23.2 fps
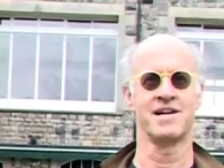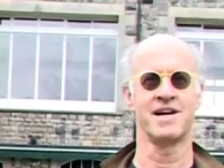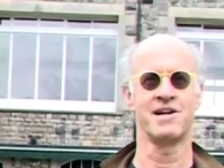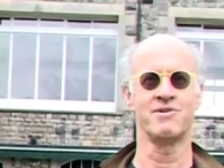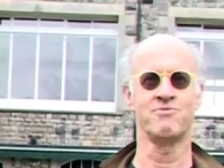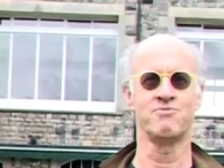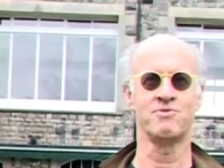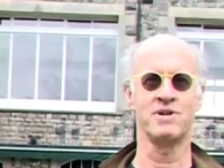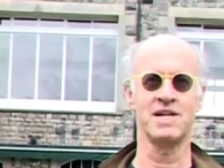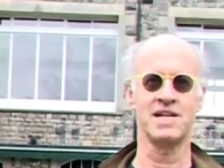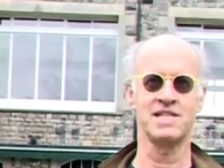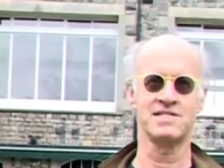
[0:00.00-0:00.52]

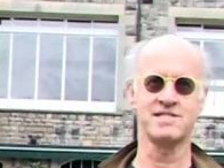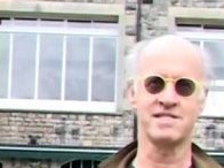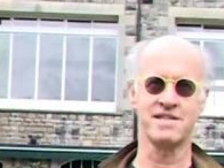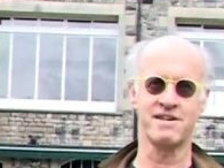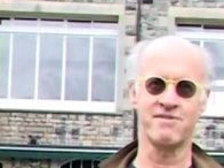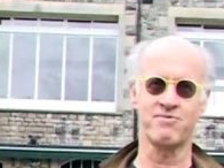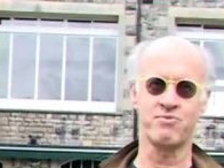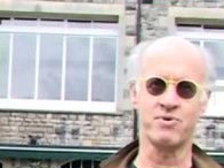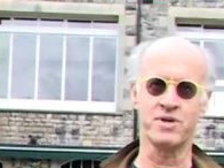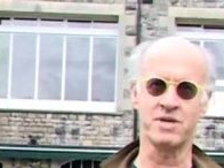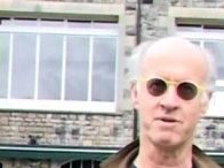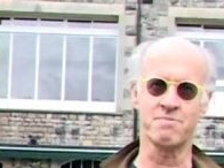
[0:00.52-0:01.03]
and really see
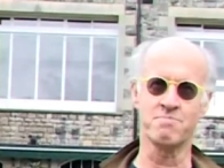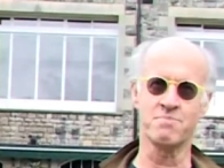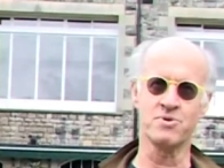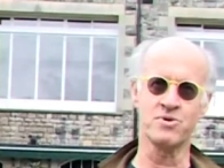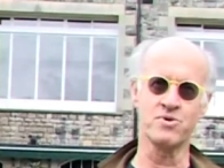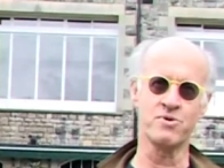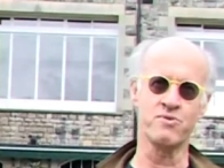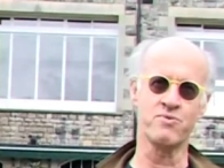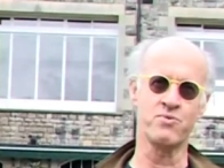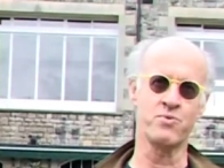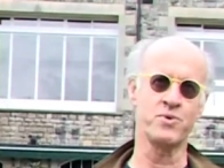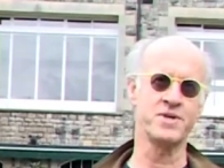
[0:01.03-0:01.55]
if we can
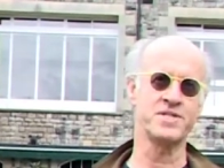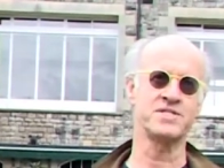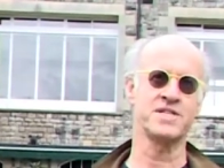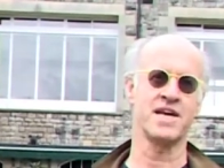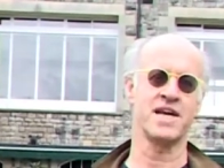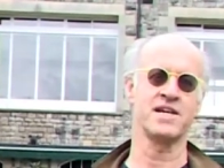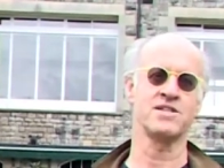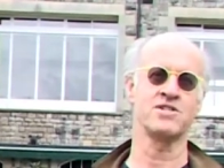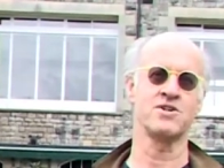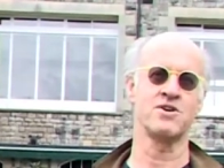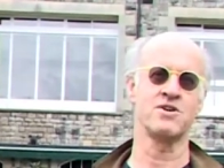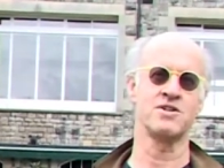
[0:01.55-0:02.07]
move with
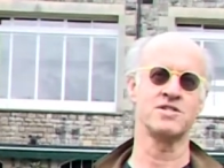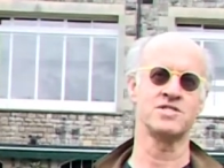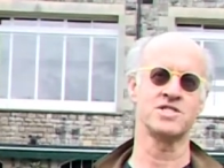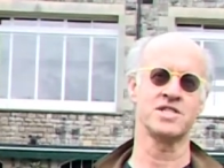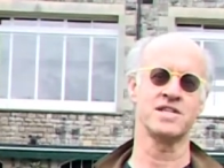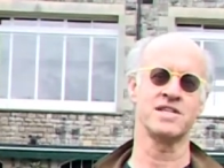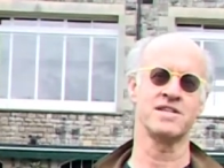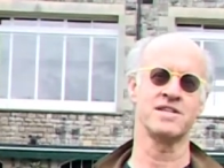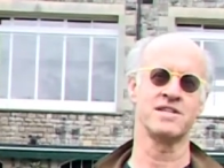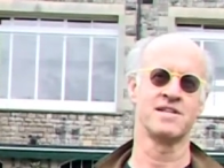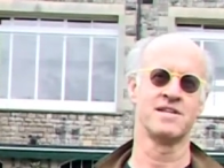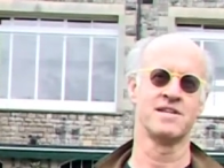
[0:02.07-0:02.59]

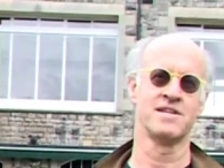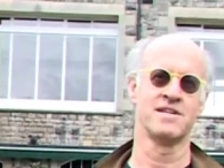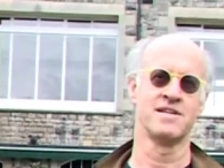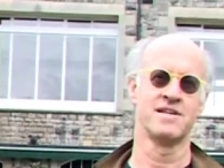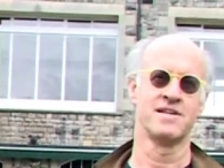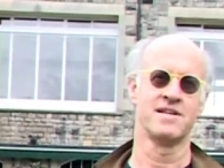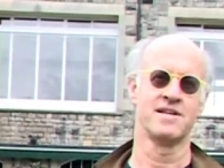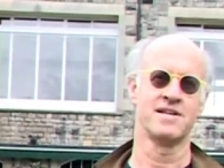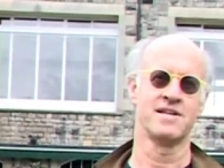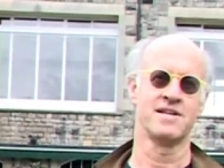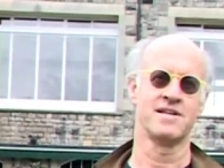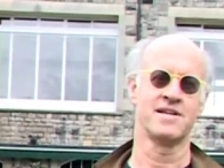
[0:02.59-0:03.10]
technology
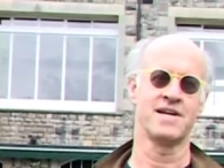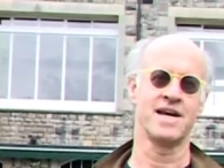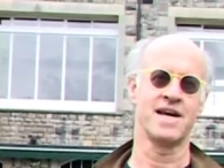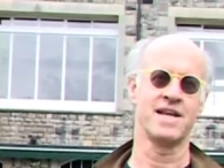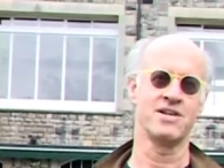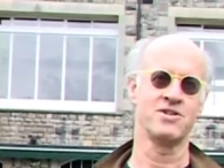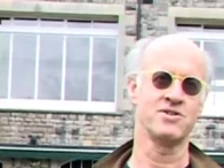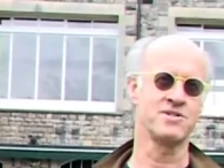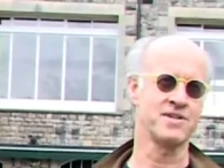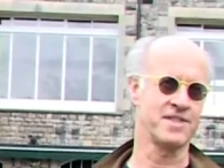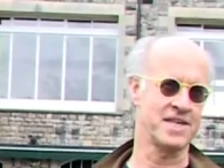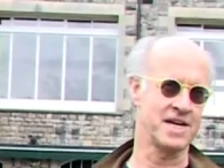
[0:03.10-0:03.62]

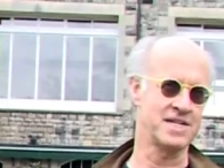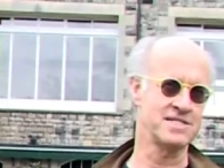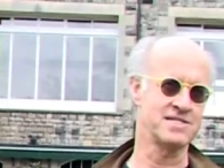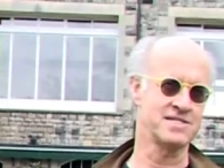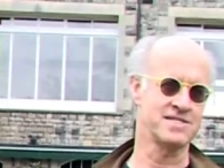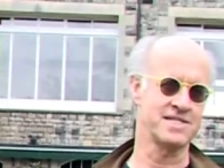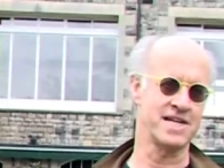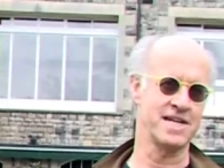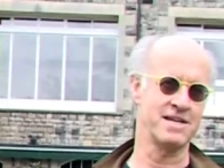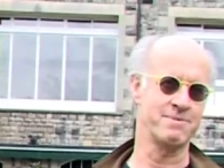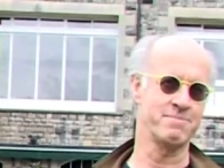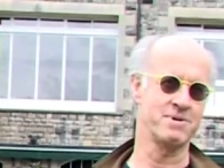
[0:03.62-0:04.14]
and look at that
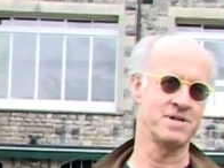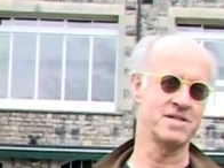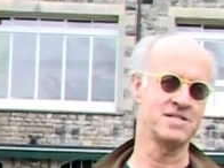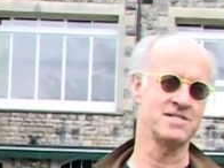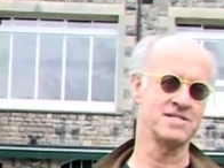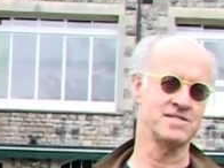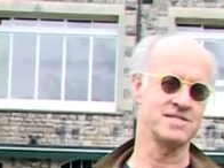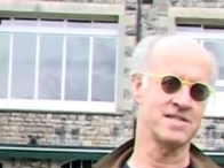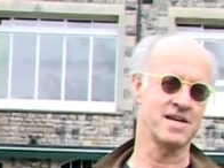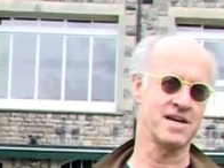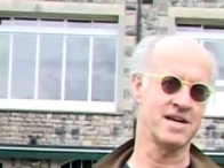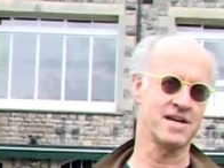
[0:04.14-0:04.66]

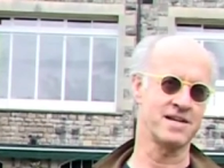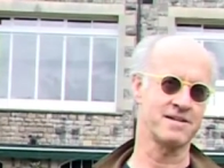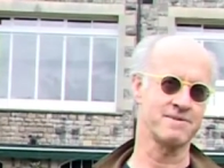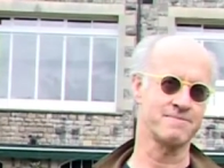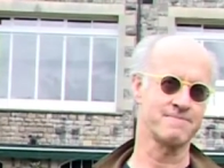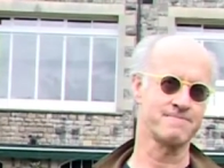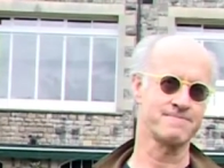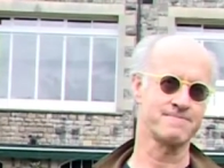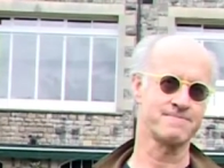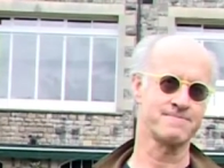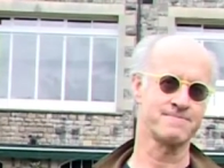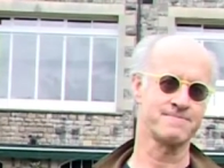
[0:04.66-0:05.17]
sustainability side.
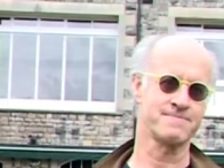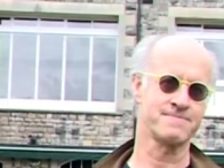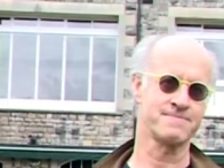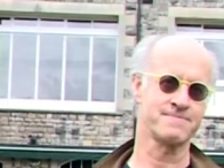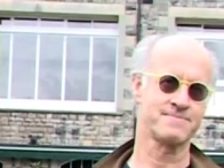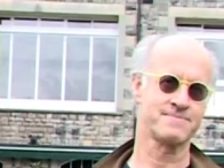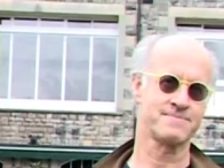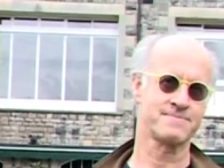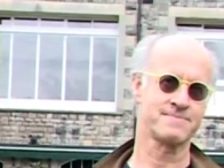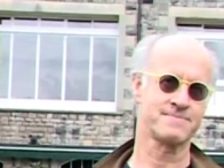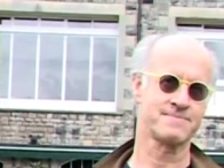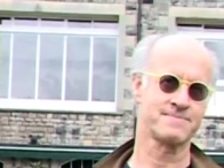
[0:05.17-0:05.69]
It
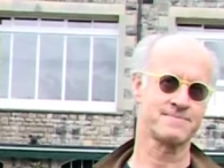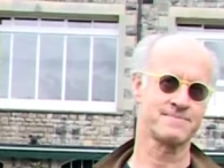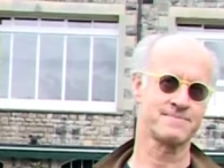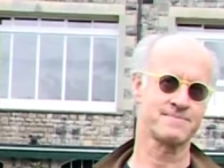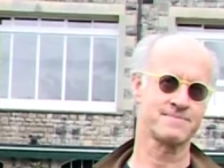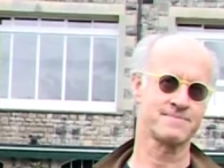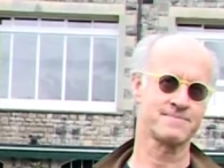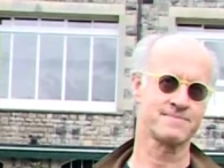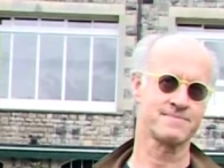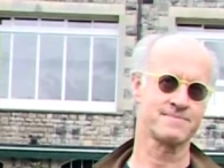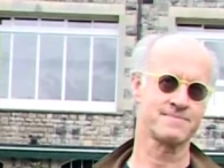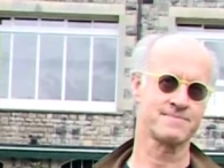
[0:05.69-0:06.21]
strikes me as
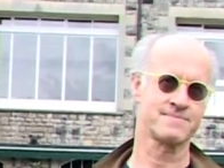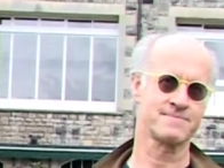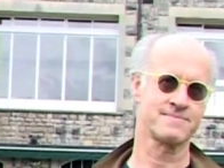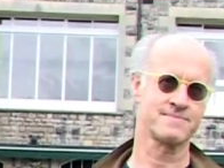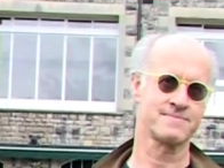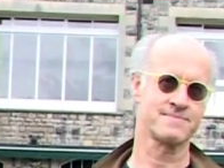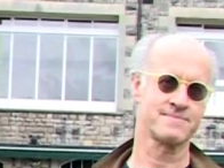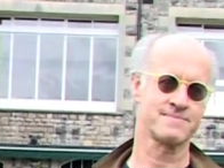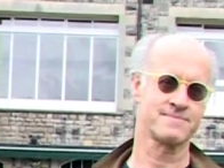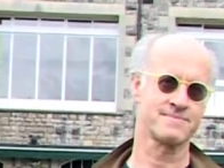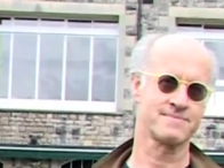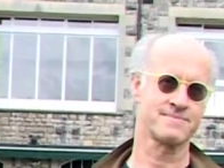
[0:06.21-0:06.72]
well that you've got a
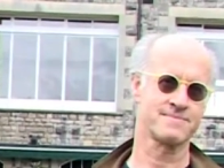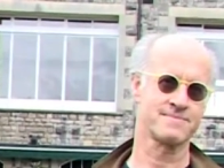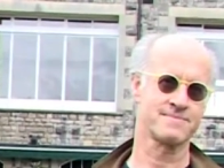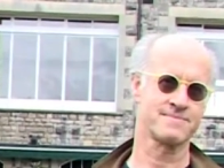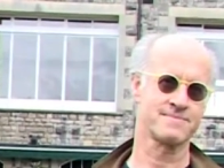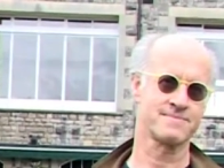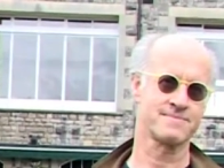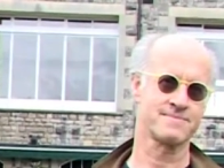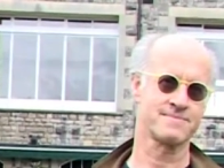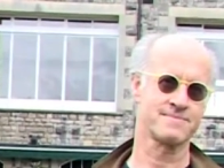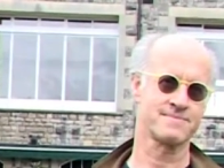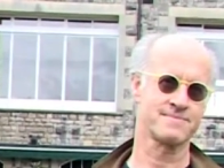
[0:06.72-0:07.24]
great
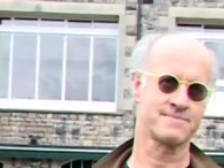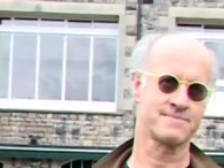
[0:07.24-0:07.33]
bit of